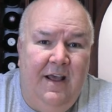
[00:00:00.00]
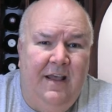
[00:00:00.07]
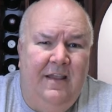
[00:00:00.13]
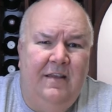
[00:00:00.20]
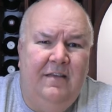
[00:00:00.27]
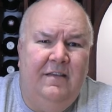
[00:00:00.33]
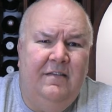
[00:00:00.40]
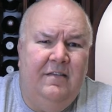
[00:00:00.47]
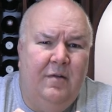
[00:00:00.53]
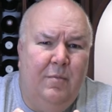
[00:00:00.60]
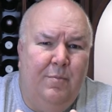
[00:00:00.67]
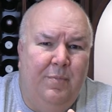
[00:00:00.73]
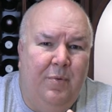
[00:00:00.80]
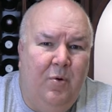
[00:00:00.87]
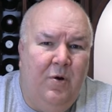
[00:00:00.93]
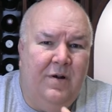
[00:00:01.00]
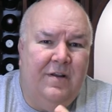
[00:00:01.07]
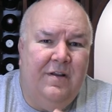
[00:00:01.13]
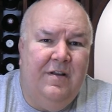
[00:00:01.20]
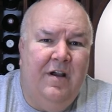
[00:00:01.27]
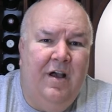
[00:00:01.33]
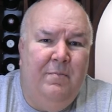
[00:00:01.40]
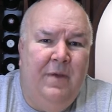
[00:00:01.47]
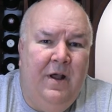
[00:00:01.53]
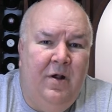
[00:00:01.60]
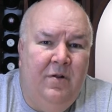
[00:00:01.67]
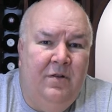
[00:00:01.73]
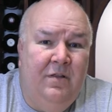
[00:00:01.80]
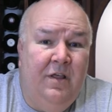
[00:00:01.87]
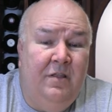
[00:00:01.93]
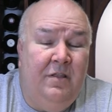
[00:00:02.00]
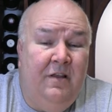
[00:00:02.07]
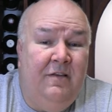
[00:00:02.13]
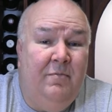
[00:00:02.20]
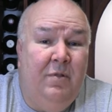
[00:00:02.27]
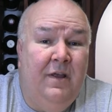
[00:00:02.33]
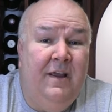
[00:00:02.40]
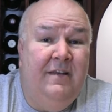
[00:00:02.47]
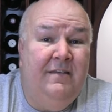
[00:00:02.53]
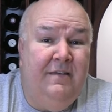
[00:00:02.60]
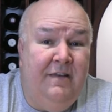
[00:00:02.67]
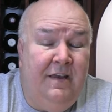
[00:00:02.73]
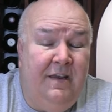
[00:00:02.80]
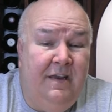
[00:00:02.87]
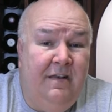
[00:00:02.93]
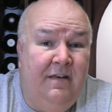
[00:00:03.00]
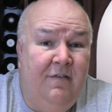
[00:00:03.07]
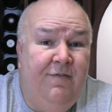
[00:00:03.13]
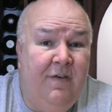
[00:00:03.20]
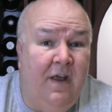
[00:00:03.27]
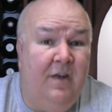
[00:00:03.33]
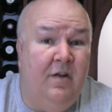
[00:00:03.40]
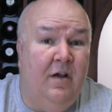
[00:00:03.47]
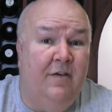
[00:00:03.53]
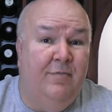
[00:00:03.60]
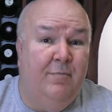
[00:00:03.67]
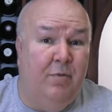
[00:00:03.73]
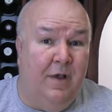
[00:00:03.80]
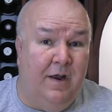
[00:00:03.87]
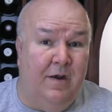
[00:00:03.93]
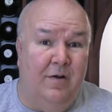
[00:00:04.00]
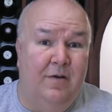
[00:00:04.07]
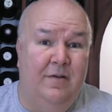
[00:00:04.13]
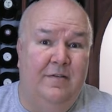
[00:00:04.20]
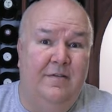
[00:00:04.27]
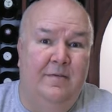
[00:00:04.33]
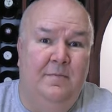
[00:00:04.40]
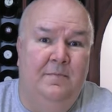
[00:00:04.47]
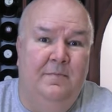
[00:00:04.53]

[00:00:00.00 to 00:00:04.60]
This is an important compound that these plants need to fend off predators.